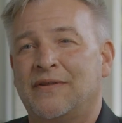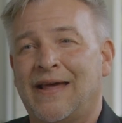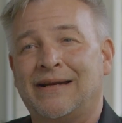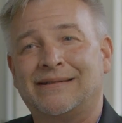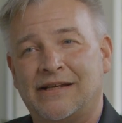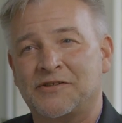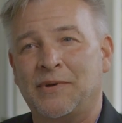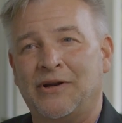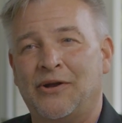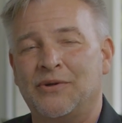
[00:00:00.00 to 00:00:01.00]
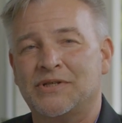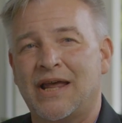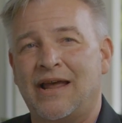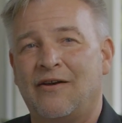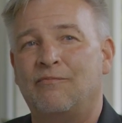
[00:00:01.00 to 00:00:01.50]
that that assessment notice
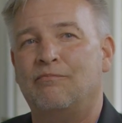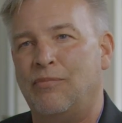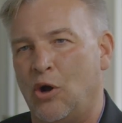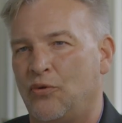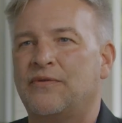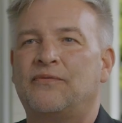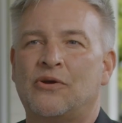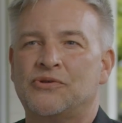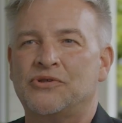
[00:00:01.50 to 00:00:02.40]
have both of those